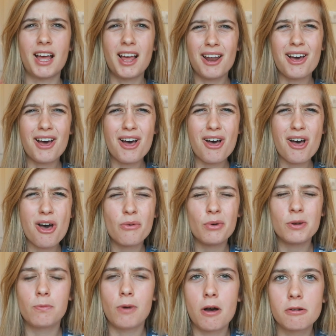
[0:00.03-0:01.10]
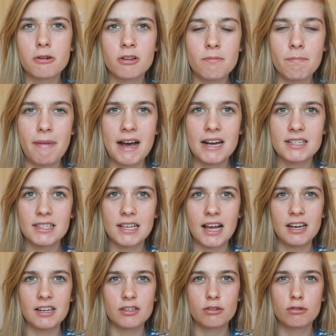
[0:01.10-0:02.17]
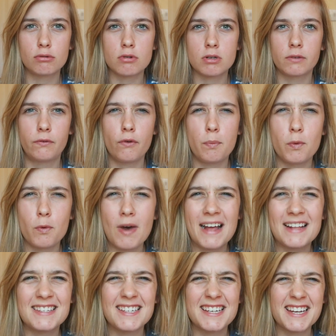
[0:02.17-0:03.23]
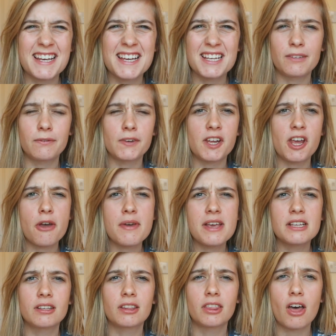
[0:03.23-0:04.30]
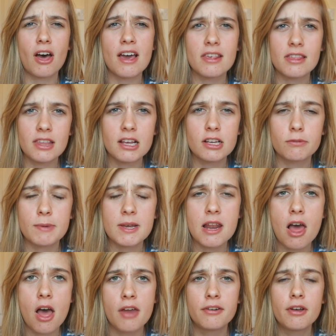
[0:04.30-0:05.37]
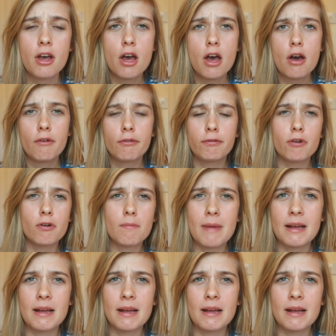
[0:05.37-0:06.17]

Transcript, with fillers: Hello and welcome back to Alice Talks Football and today's video is 5 things we learned from